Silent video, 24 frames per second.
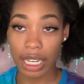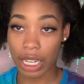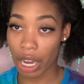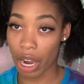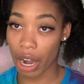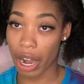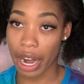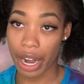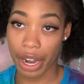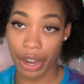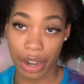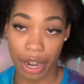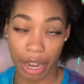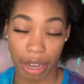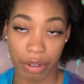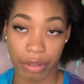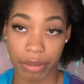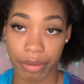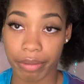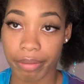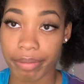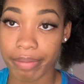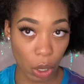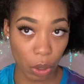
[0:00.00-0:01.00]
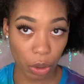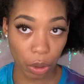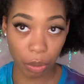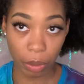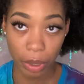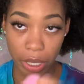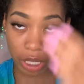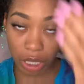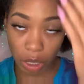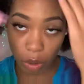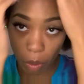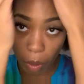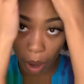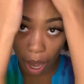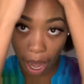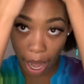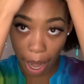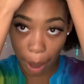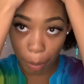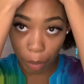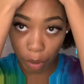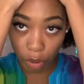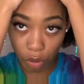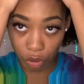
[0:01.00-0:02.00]
our hair down. But the reason why
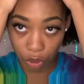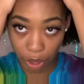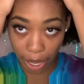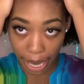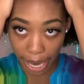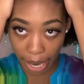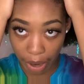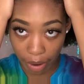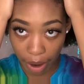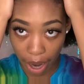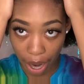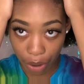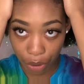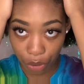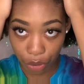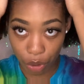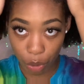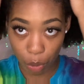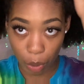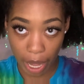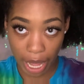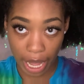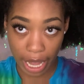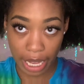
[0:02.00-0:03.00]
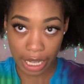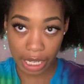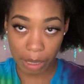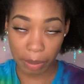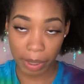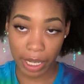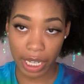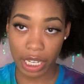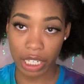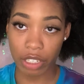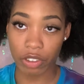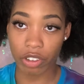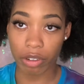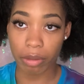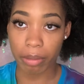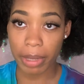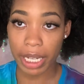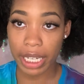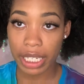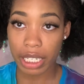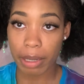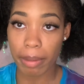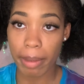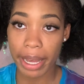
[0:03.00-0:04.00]
I moved the hair out of the way is because for
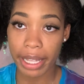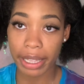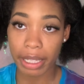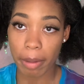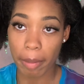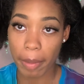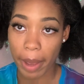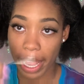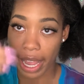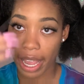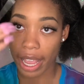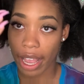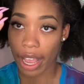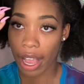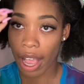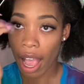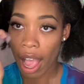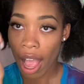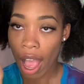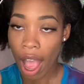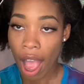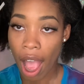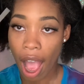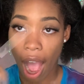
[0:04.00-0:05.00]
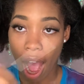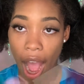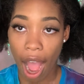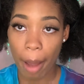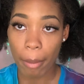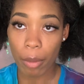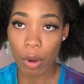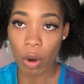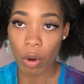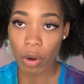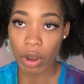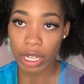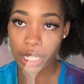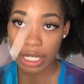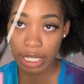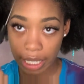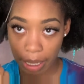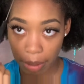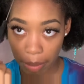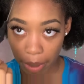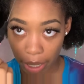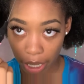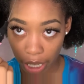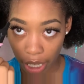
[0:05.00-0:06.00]
me to make the bang, I'm going to
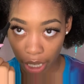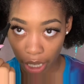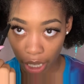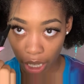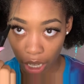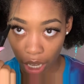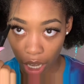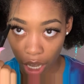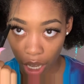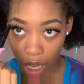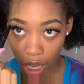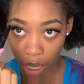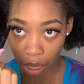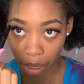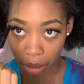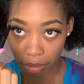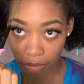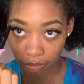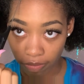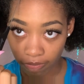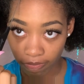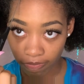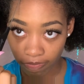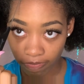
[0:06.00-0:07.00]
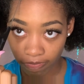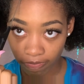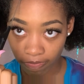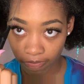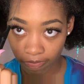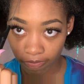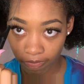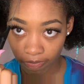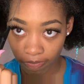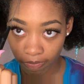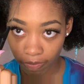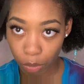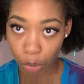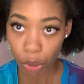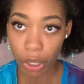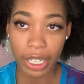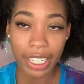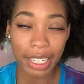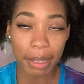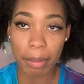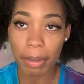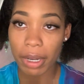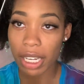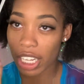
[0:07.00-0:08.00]
be
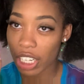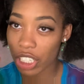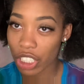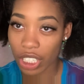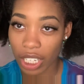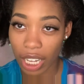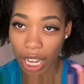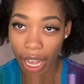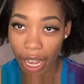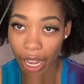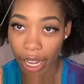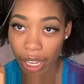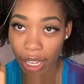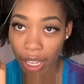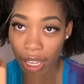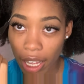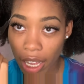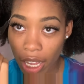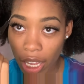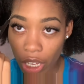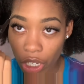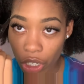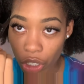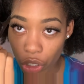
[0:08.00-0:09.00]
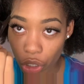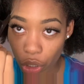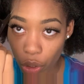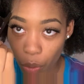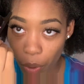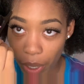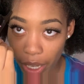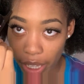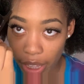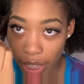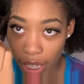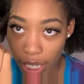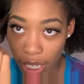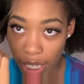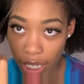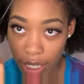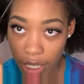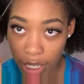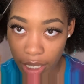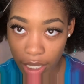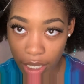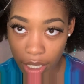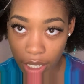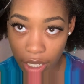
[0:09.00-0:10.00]
pretty much doing
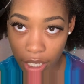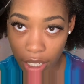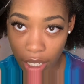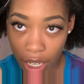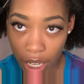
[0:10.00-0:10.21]
this,